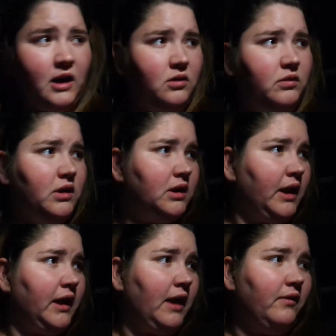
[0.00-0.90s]
I don't really,
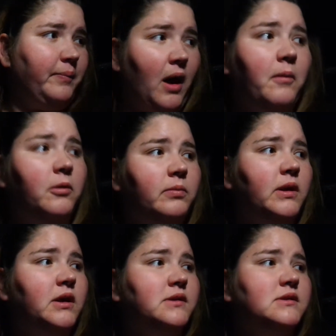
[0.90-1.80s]
like, have a problem with
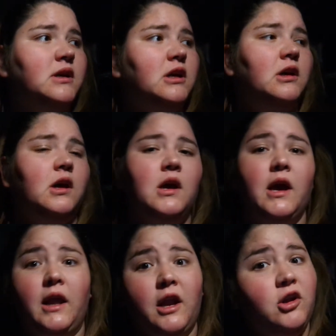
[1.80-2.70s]
being sick,
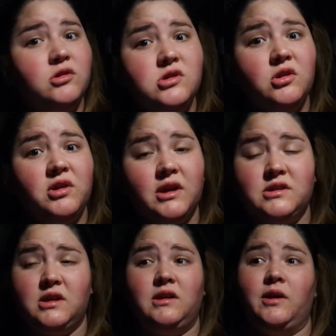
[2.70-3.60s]
and I usually only
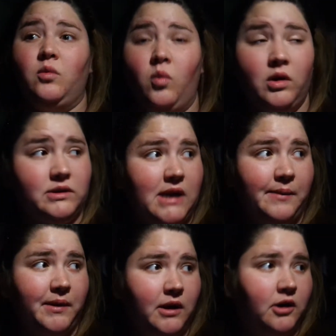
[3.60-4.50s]
get sick, like, one
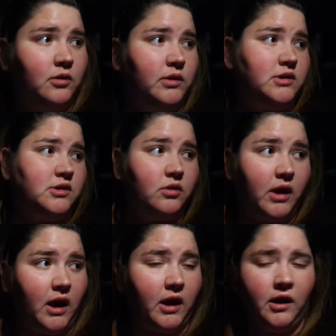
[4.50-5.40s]
time a year, which is
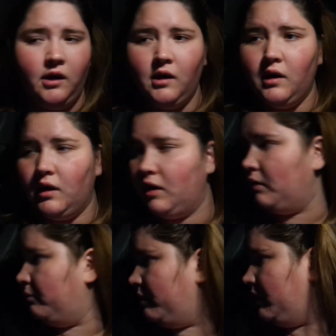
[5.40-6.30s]
okay,
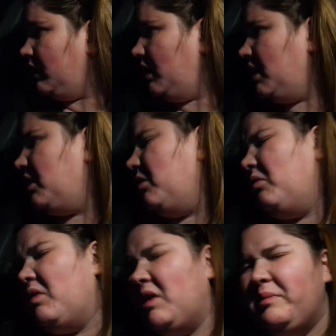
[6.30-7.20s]
um, but I
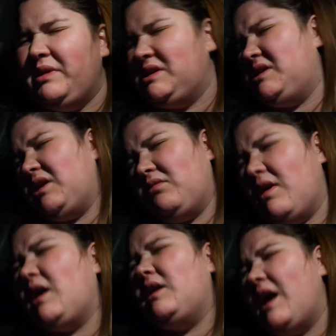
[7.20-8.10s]
don't want to be sick
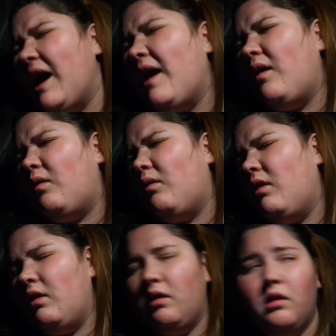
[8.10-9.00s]
right now.